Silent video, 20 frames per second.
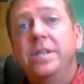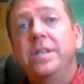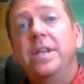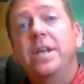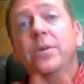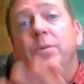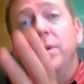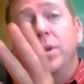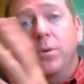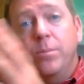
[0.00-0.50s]
and then
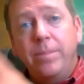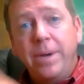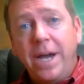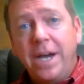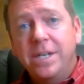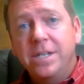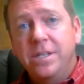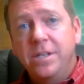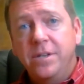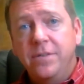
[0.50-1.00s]
I would go
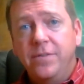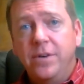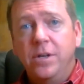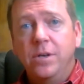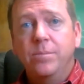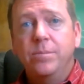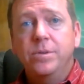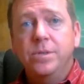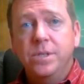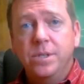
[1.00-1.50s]
back to the
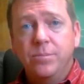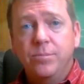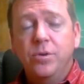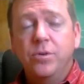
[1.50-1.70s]
developers or the